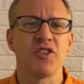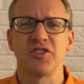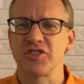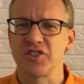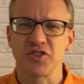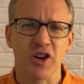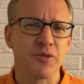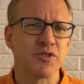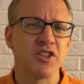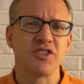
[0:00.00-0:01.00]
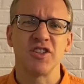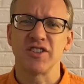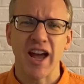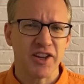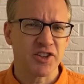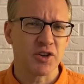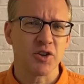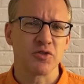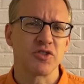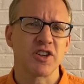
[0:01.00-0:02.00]
such as circumcision, dietary
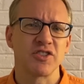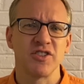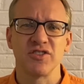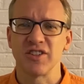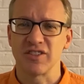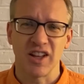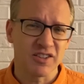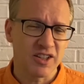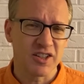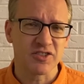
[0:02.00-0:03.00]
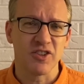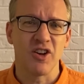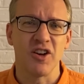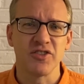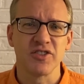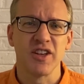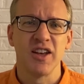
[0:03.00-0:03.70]
restrictions, and cleanliness laws.